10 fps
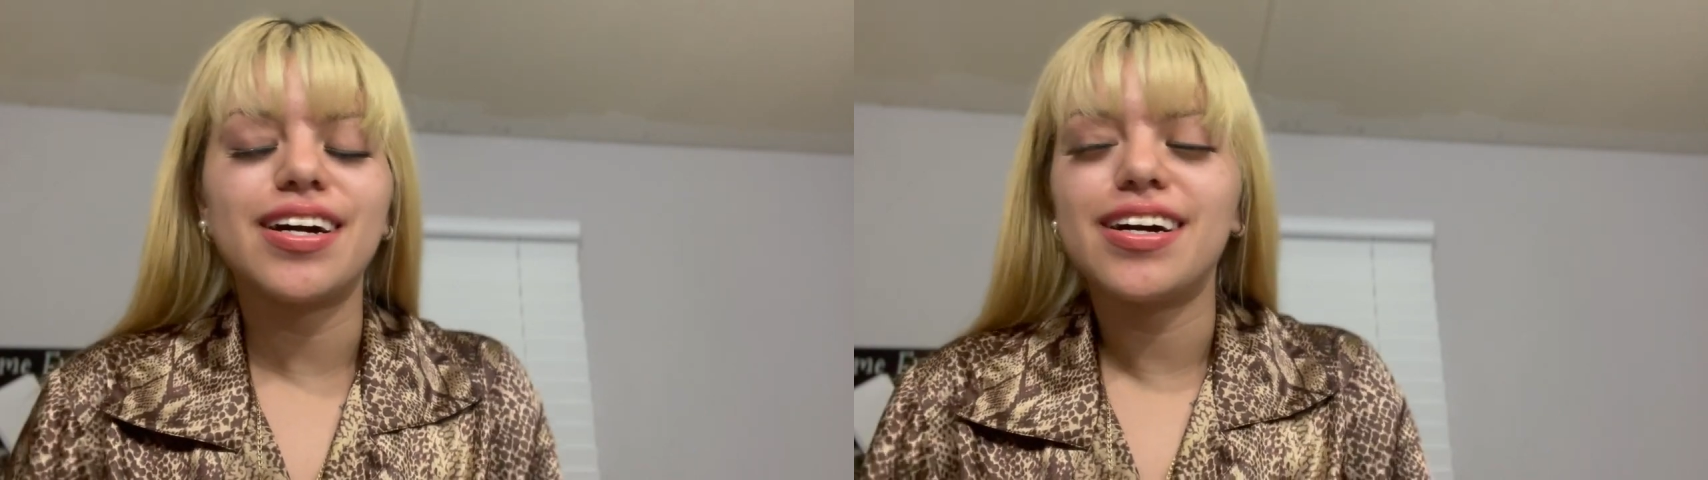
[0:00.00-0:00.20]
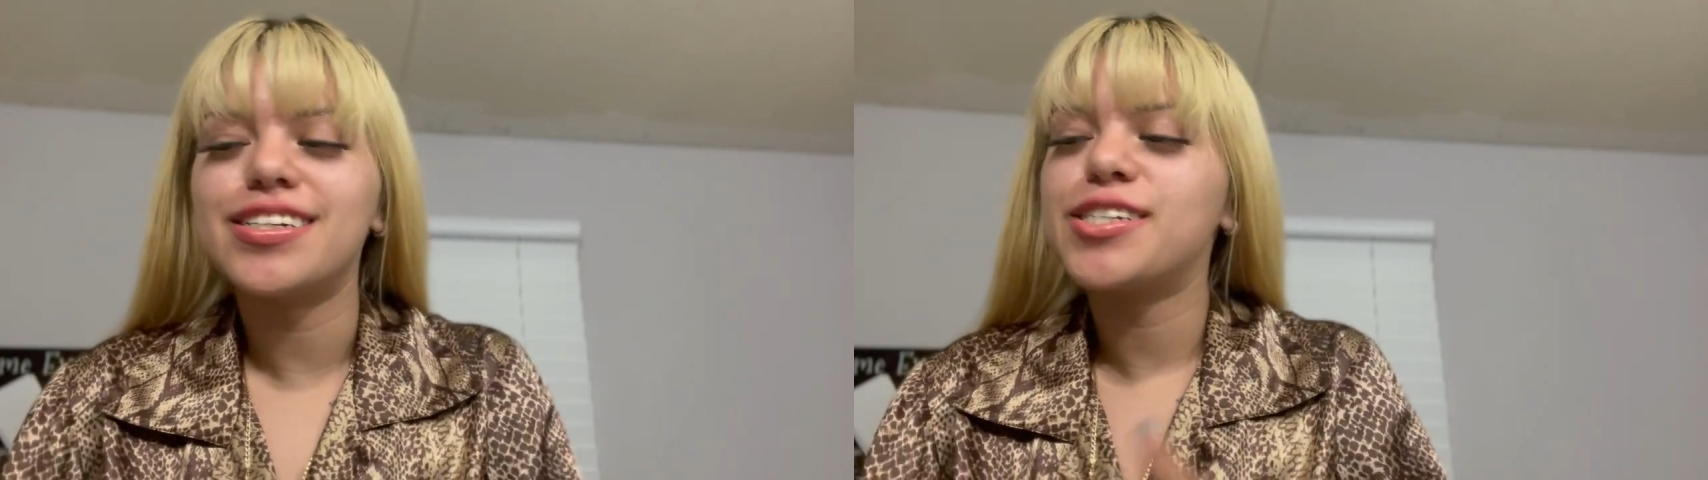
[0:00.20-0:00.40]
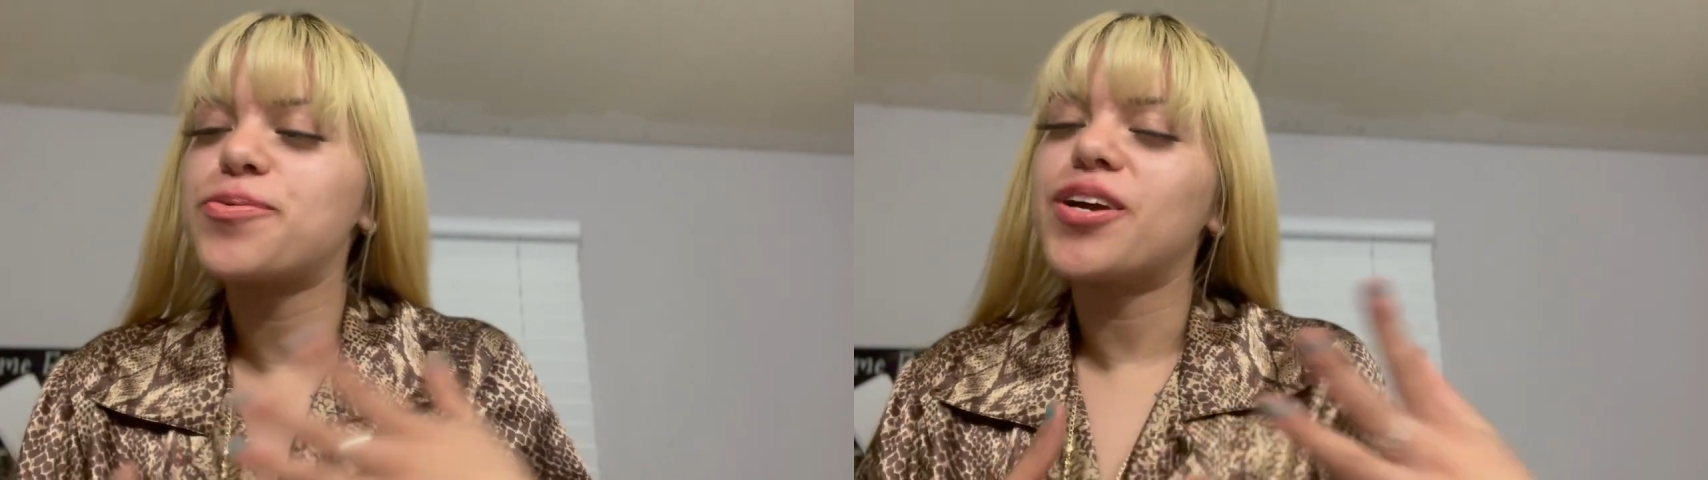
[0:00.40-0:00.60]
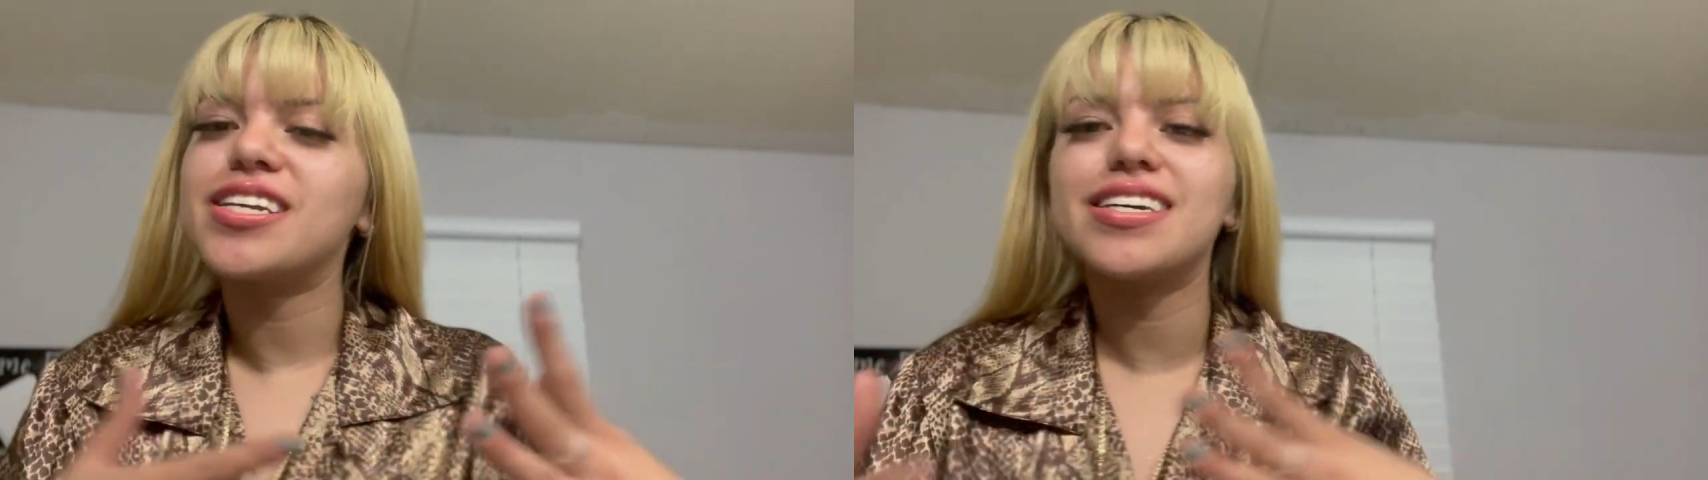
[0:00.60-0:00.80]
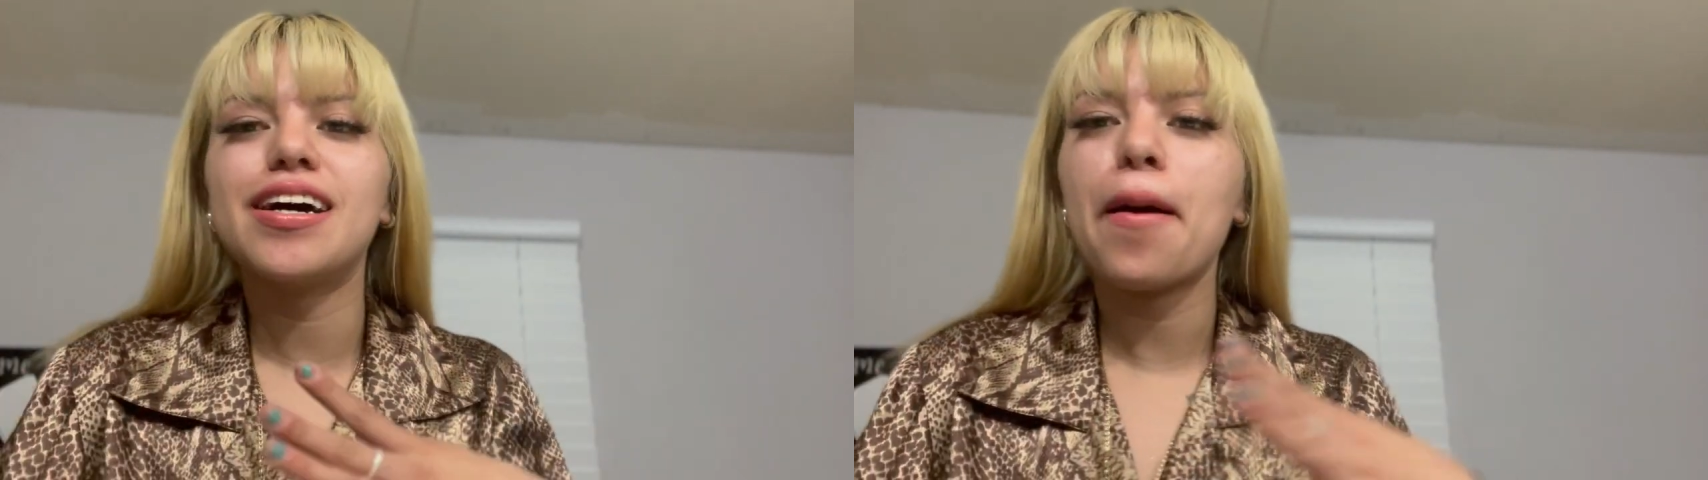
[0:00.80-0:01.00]
I just wanted
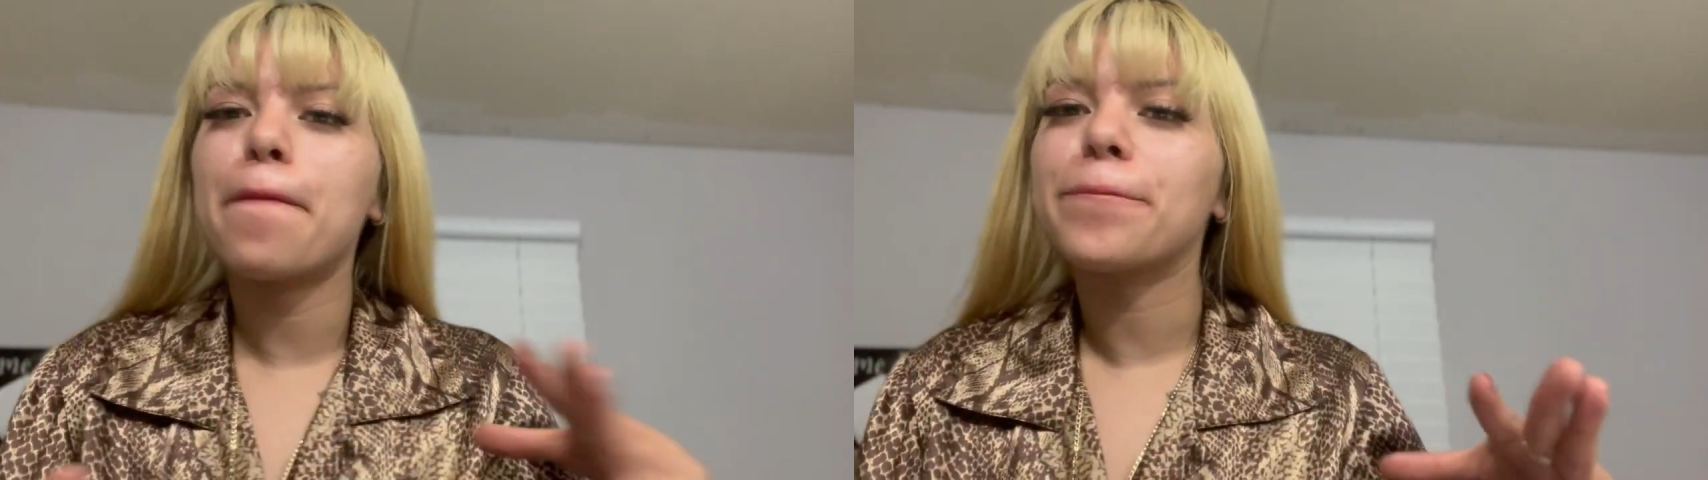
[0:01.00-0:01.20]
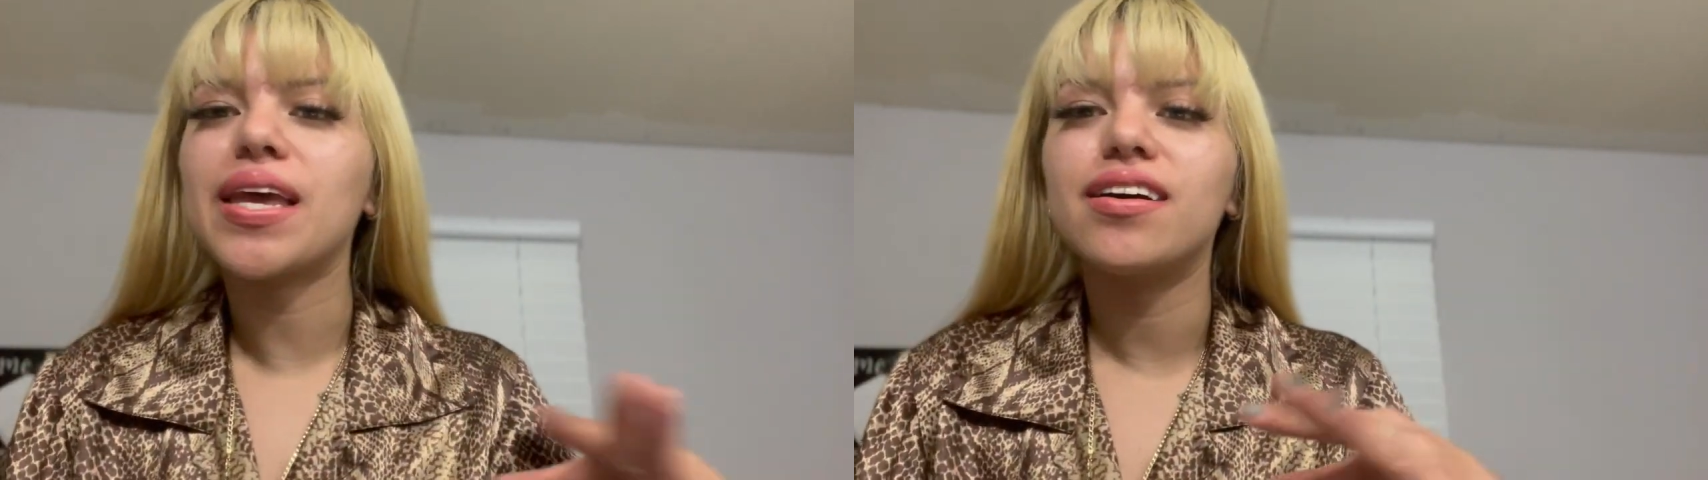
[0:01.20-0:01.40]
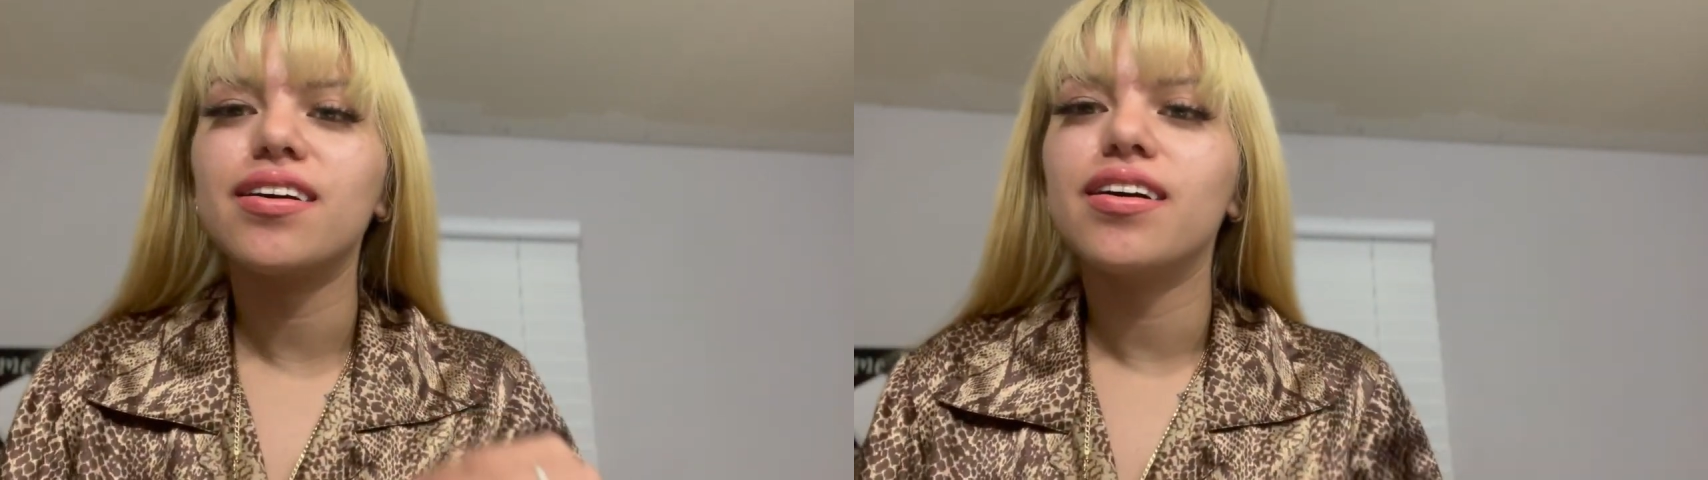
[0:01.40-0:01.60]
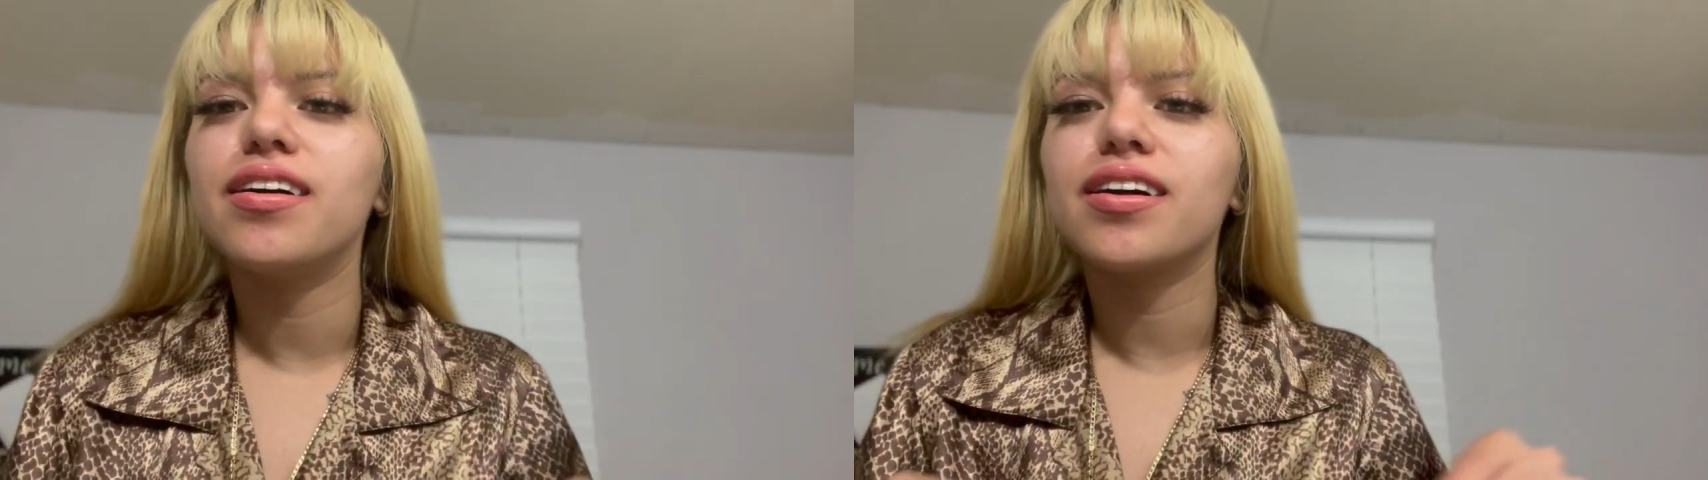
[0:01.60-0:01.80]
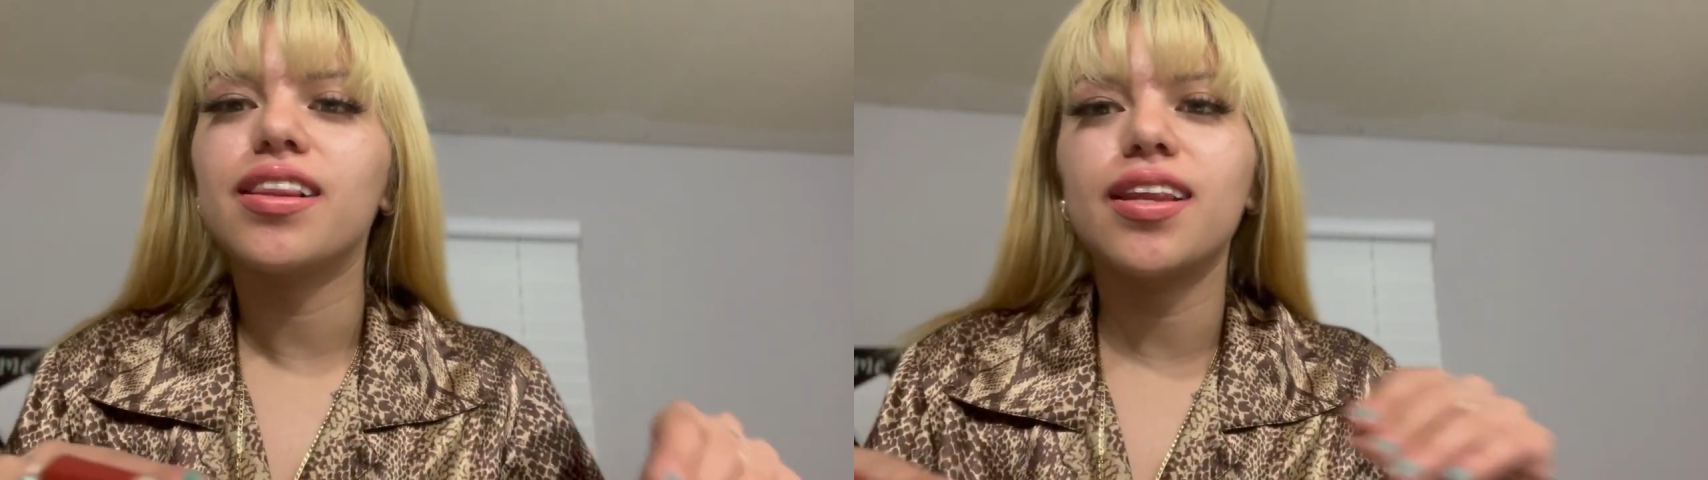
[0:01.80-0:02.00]
to
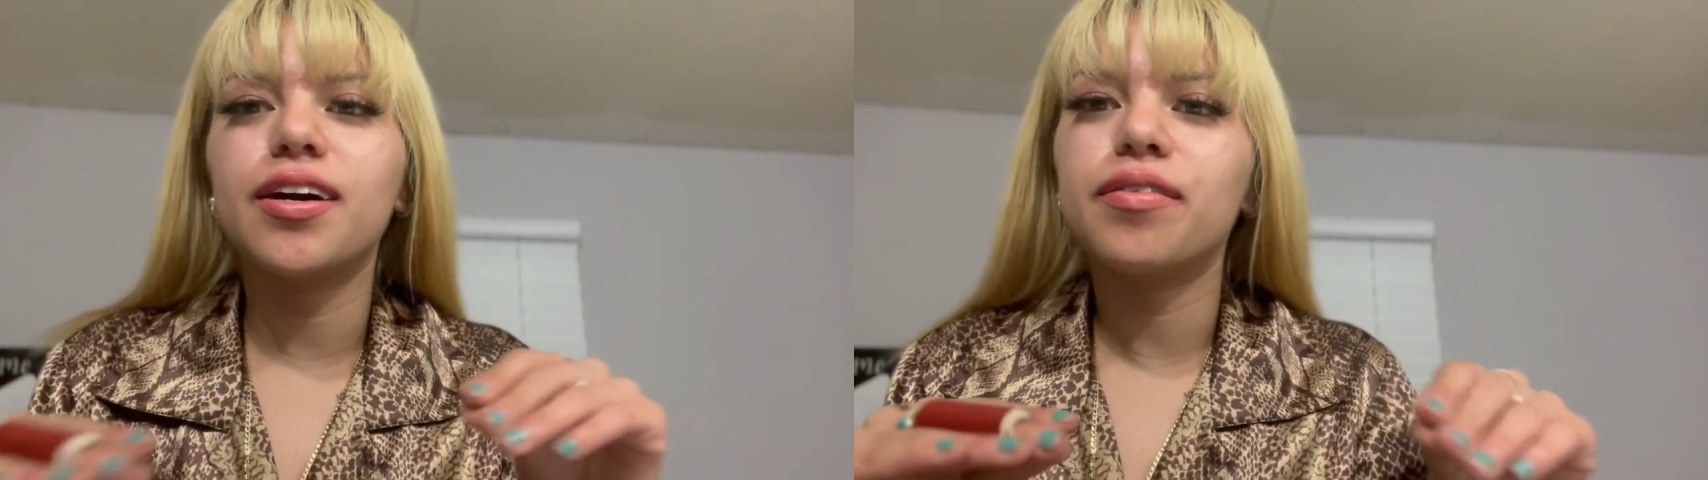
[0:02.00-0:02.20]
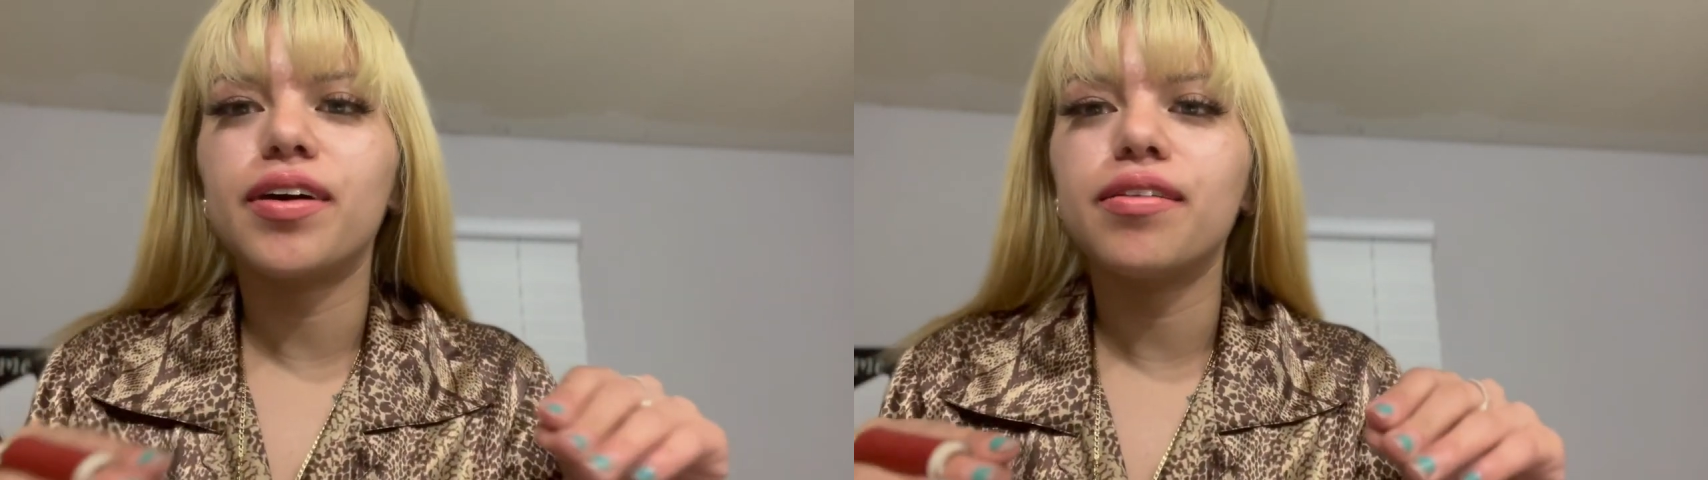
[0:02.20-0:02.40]
clarify